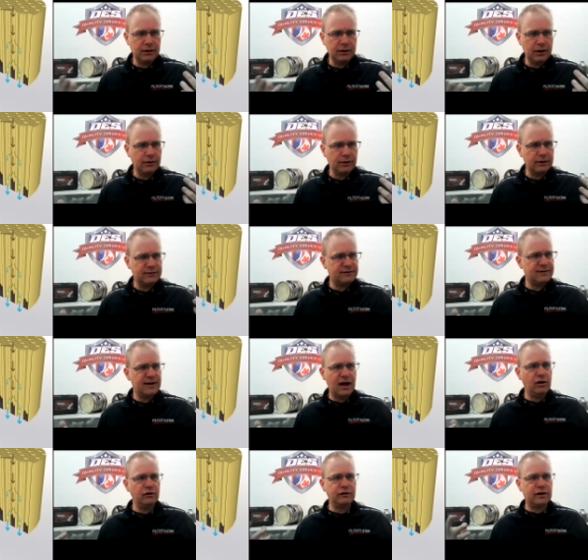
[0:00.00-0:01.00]
the
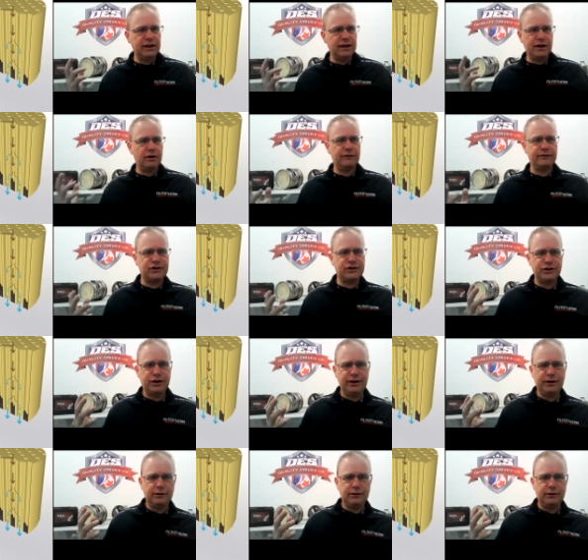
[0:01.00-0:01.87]
cells clear of soot?